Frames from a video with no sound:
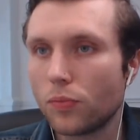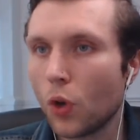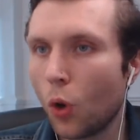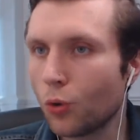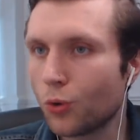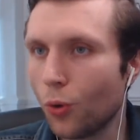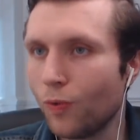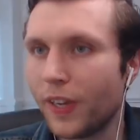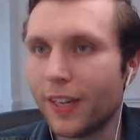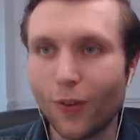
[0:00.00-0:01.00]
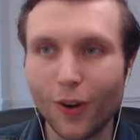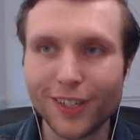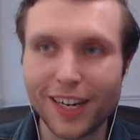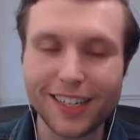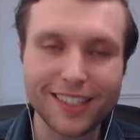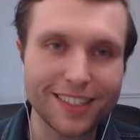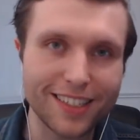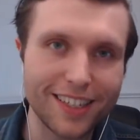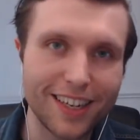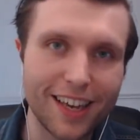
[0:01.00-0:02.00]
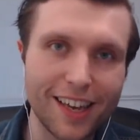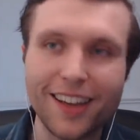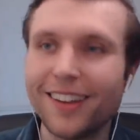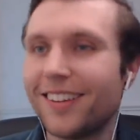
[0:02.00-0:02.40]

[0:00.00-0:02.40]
Also, Vegan Voyager, nice to see you here.